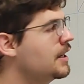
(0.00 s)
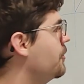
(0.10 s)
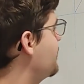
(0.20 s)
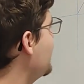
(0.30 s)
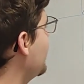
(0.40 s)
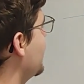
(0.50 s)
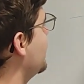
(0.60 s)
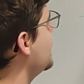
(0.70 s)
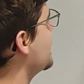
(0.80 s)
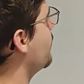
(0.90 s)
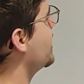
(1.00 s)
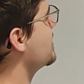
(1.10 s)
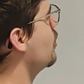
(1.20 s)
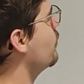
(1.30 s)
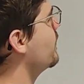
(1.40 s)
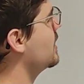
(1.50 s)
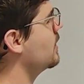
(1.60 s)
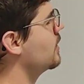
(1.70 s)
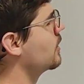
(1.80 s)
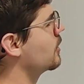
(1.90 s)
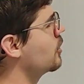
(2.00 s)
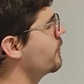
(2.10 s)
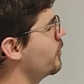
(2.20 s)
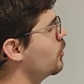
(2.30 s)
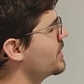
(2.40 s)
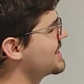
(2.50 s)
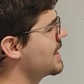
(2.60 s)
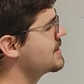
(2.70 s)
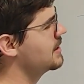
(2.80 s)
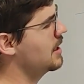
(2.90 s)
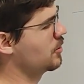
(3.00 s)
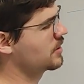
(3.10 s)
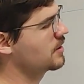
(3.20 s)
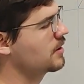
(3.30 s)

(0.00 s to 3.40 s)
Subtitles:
You see that these areas over and under the curve always cancel out.